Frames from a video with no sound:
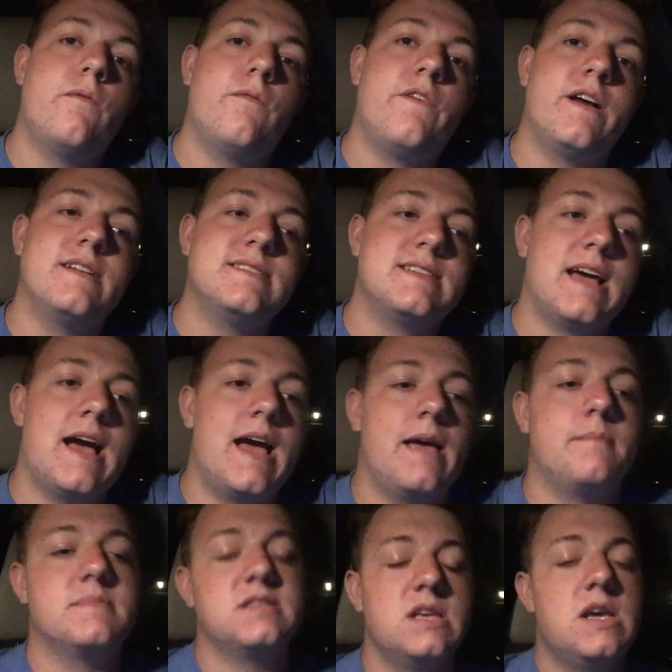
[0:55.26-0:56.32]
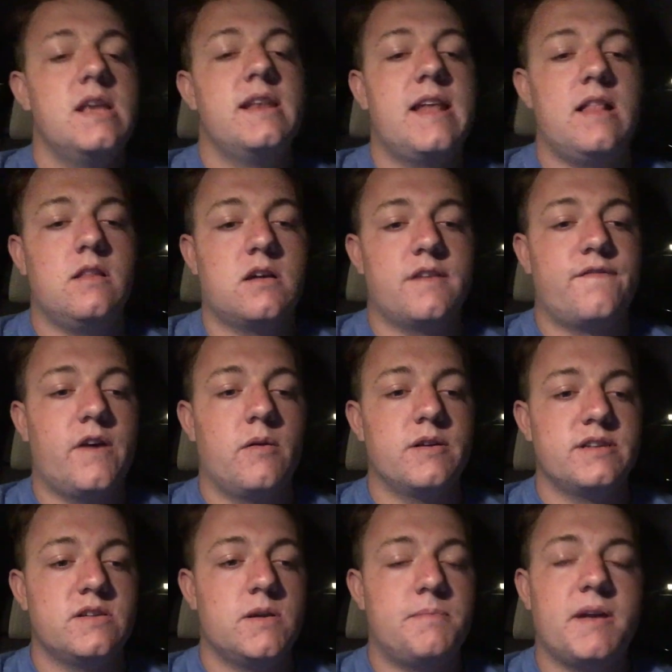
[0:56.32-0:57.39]
Fun times. Not looking
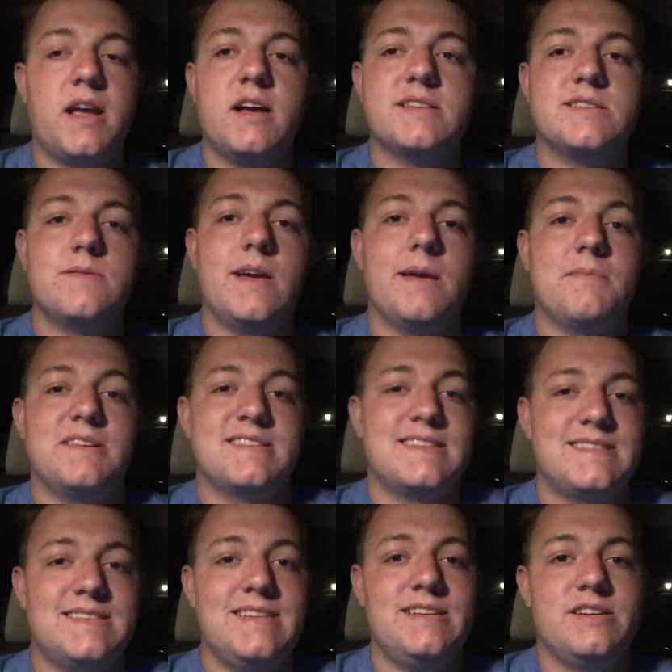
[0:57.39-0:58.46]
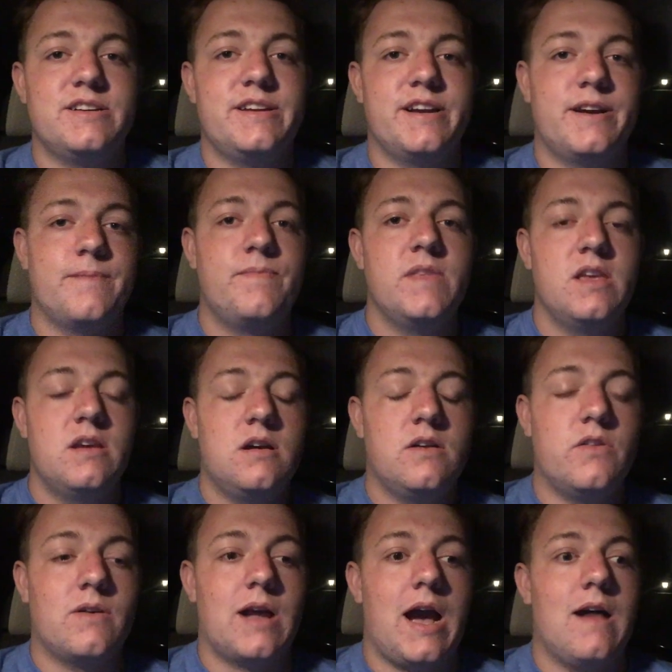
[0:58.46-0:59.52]
forward to it, but I also am because it's senior year,
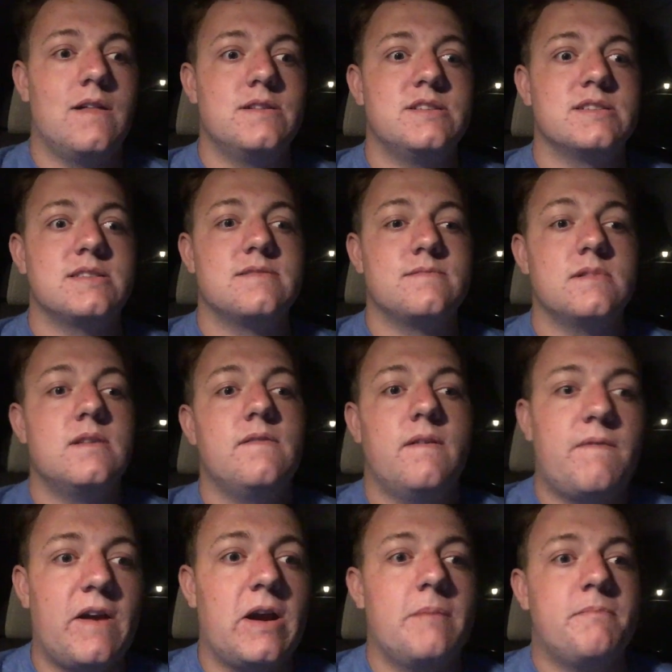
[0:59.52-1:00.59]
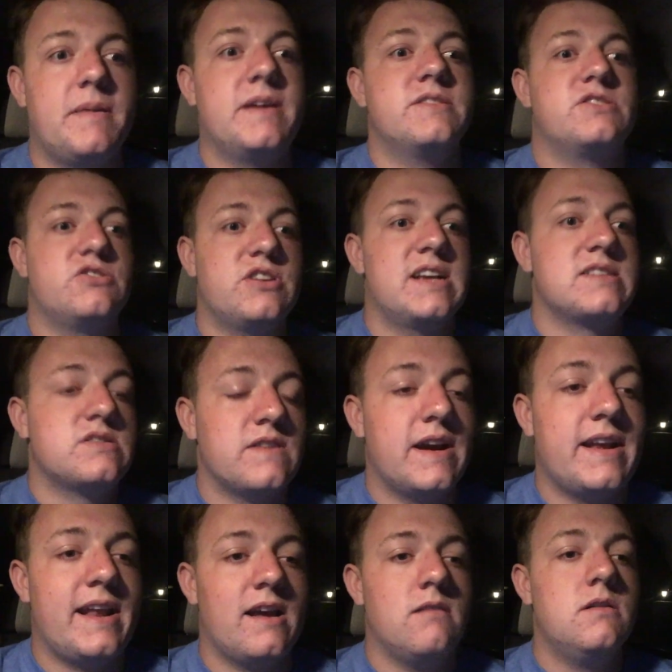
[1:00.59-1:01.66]
although college is very big stress
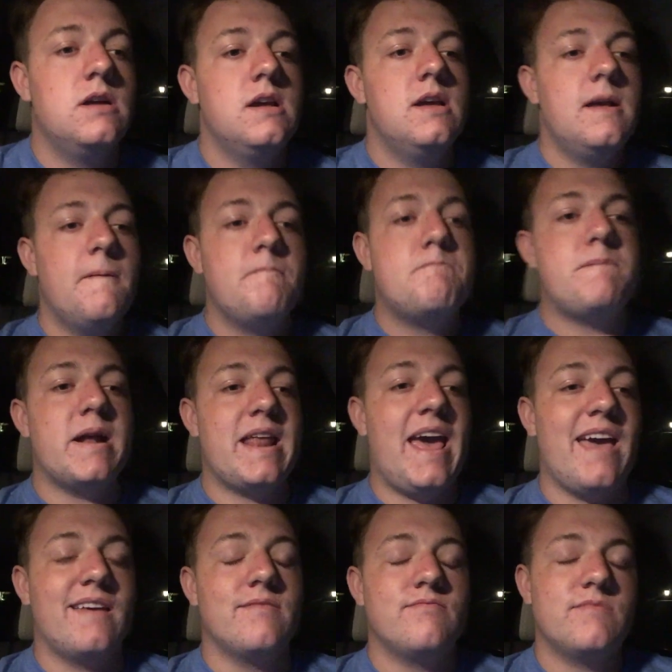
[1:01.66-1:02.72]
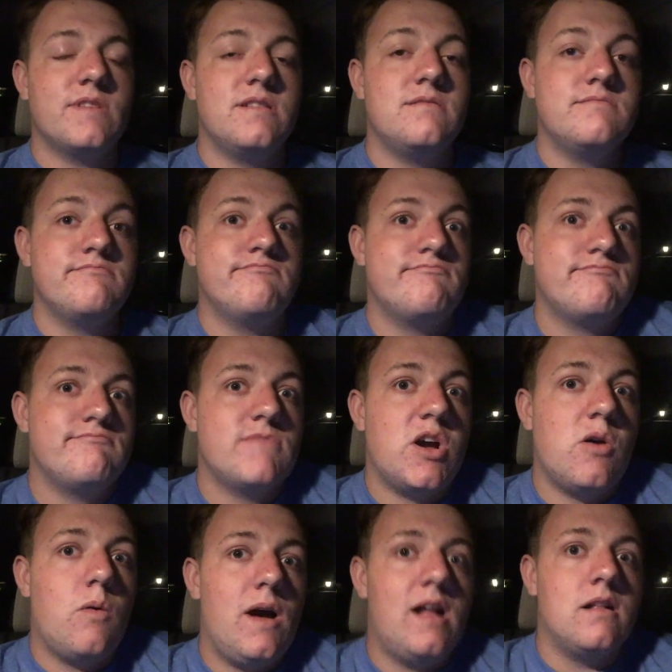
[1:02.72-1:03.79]
right now. But hey,
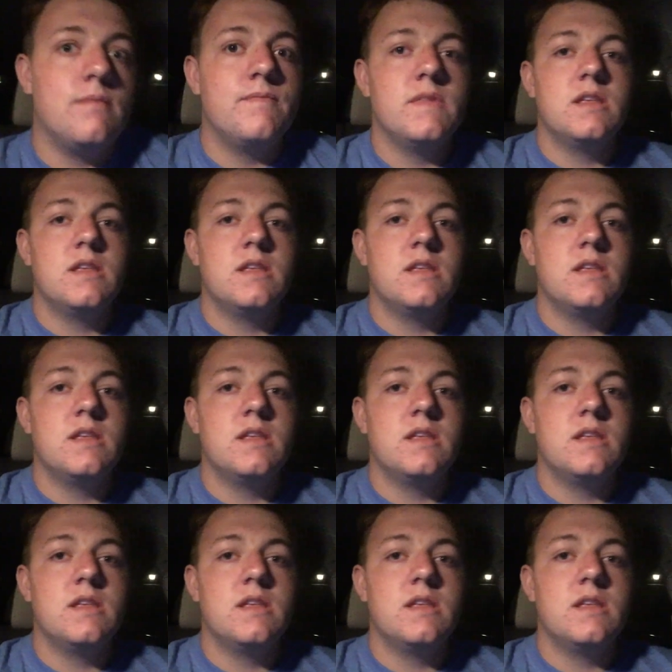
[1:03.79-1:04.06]
oh well.